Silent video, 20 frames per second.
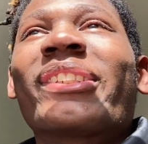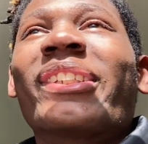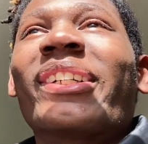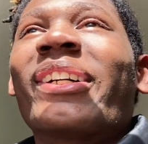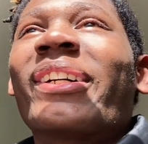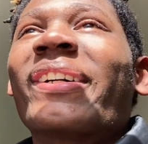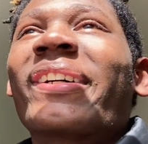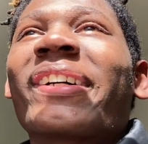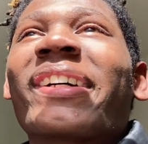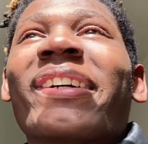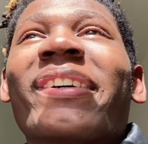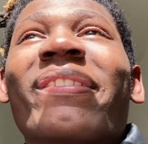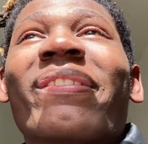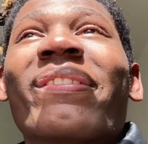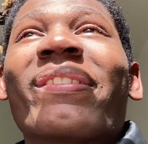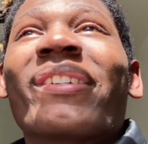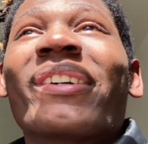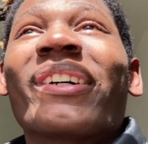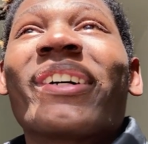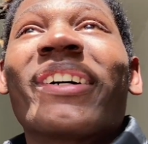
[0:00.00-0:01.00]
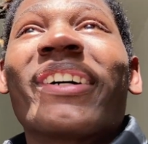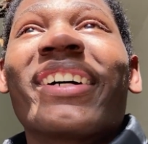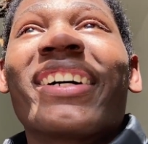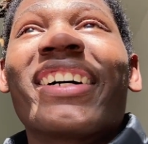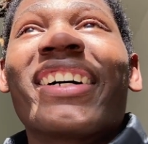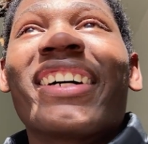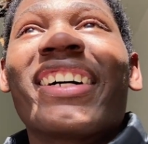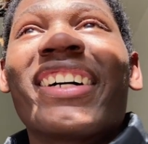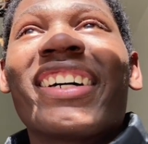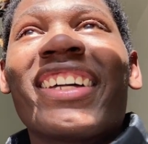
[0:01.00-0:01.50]
Oh, you
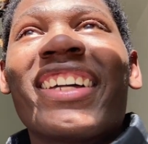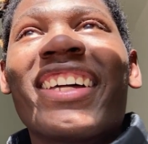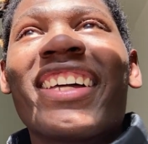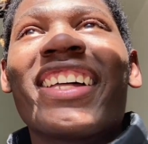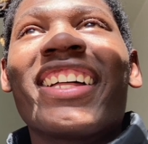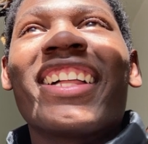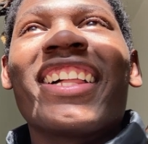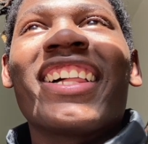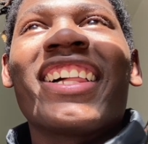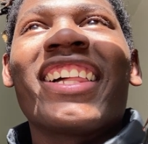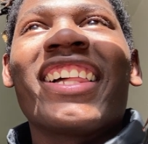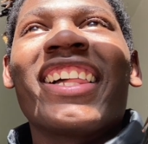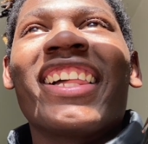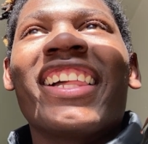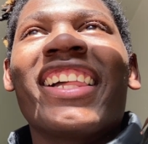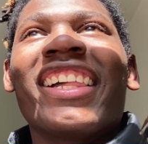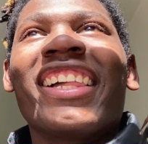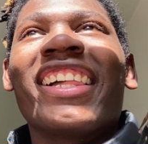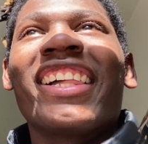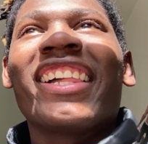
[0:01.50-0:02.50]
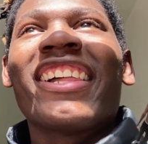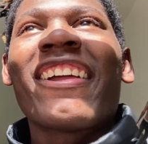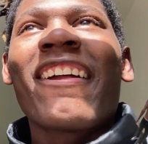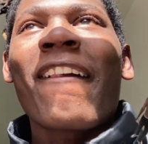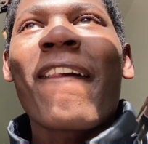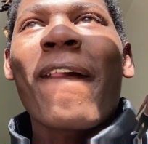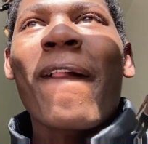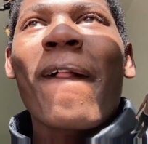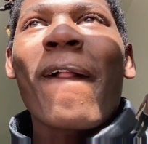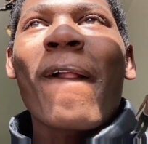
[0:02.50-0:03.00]
fuck.
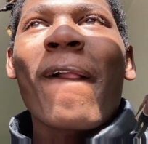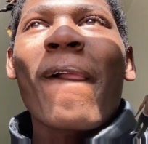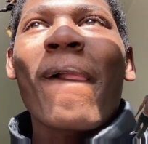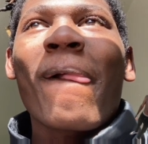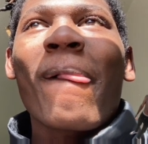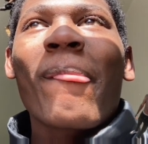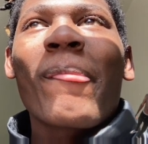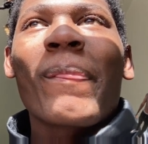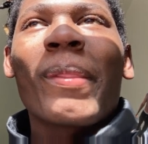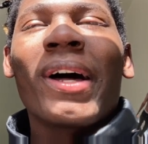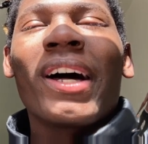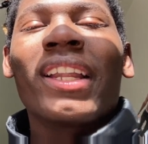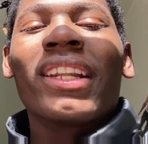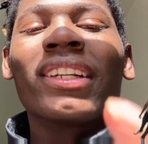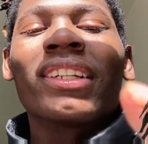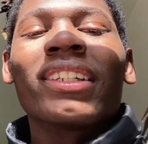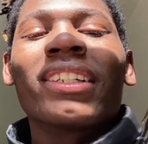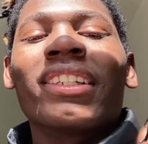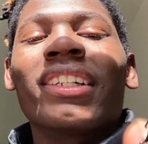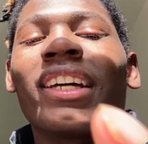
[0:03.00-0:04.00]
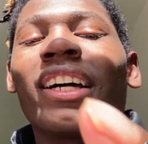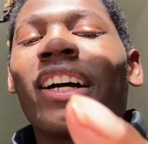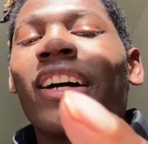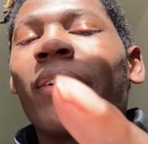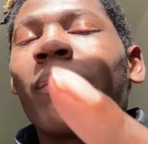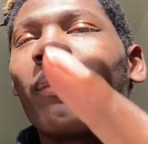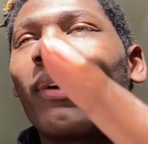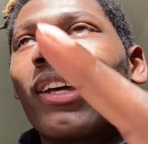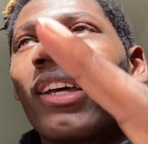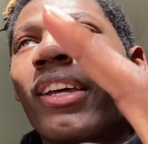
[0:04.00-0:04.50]
but I love
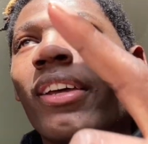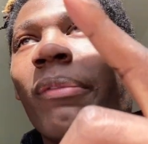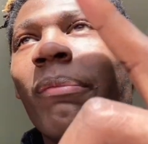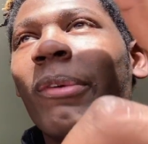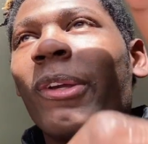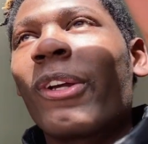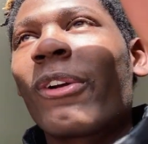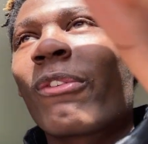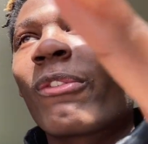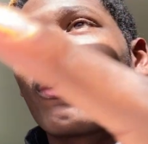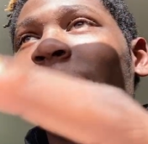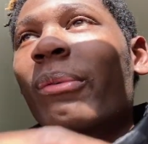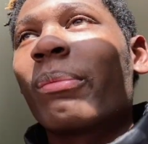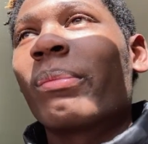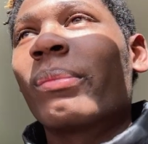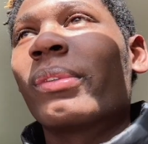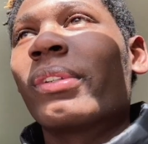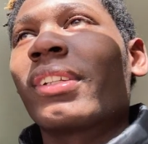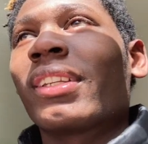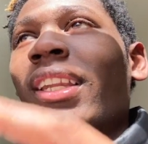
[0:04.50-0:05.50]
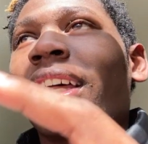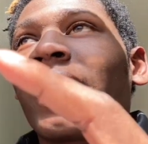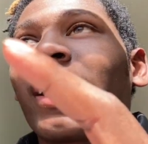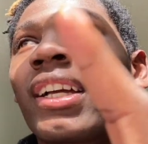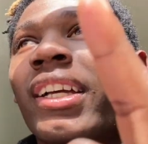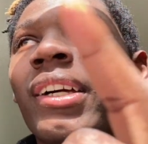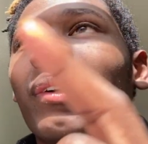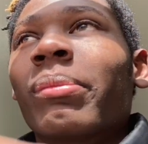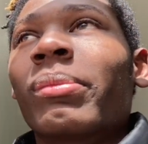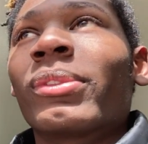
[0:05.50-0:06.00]
y'all, man. Merry Christmas. Like,
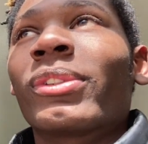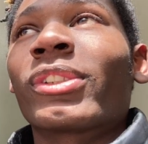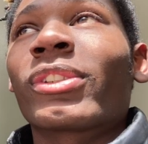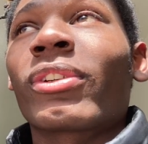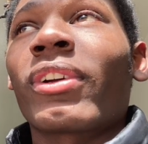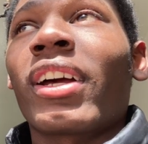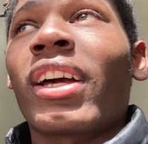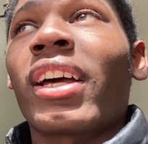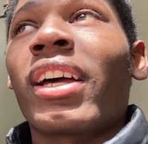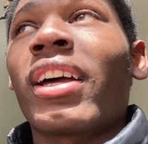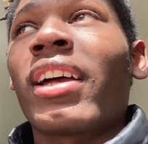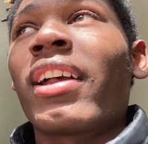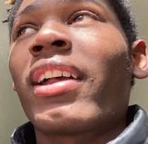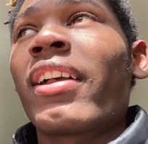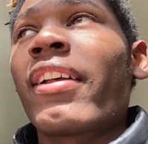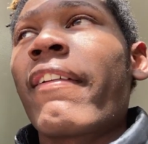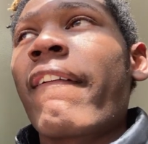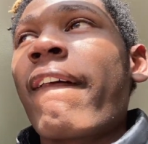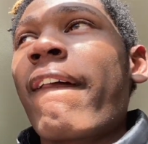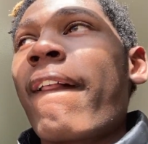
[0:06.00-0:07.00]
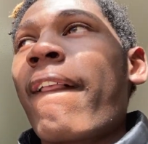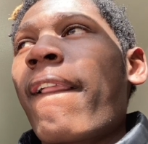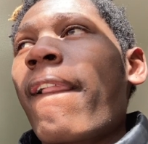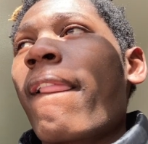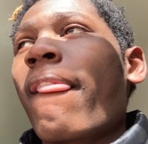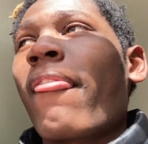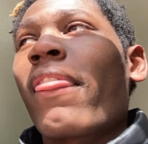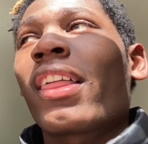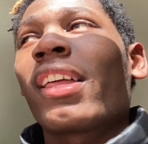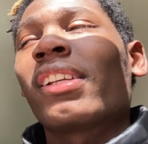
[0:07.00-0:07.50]
come subscribe.
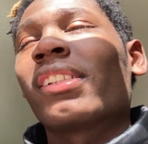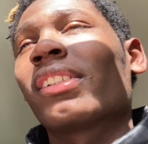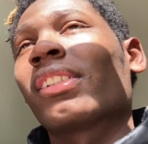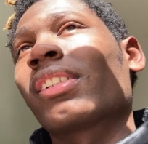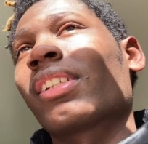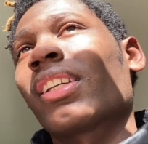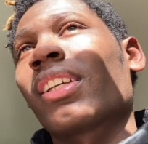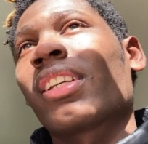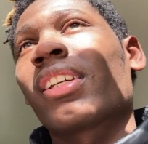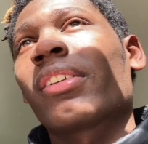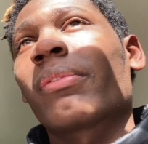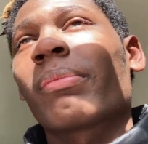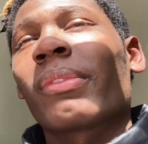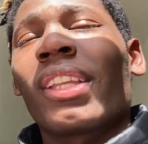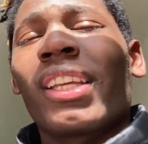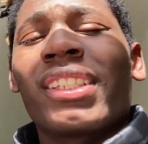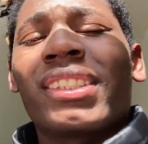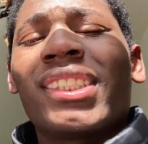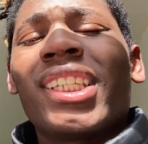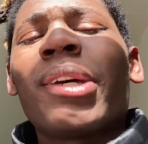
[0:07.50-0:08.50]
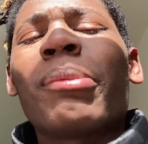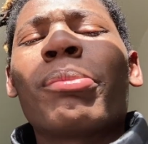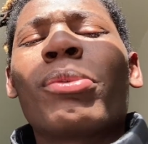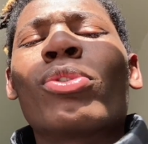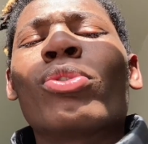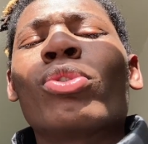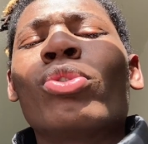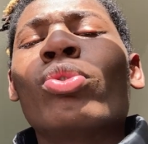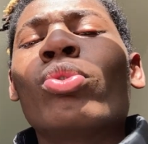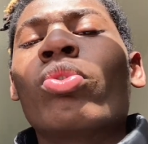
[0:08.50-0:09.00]
Shit. And tell me,
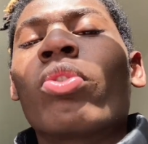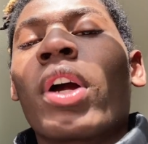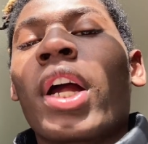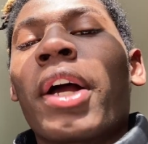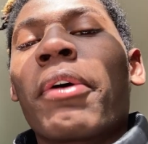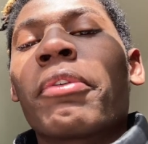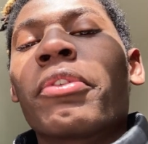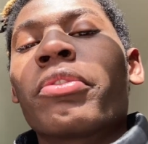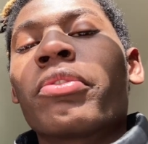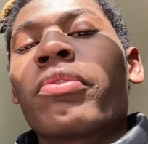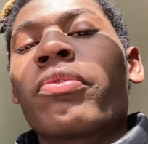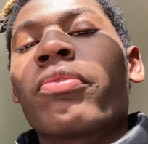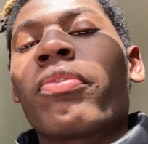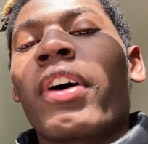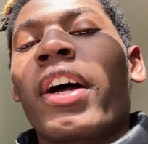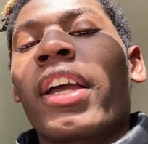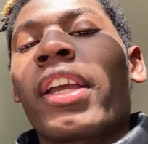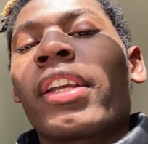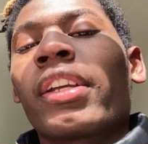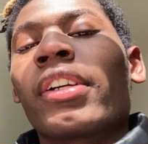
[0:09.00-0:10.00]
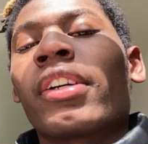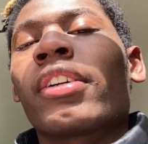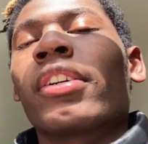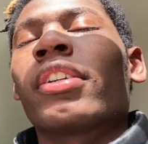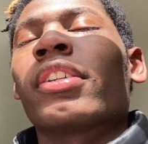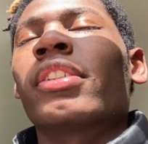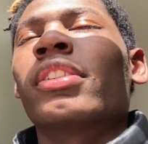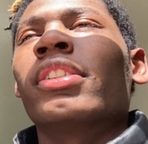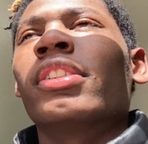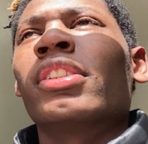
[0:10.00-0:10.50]
do you cry when you fight,
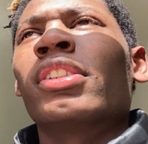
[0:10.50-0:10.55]
or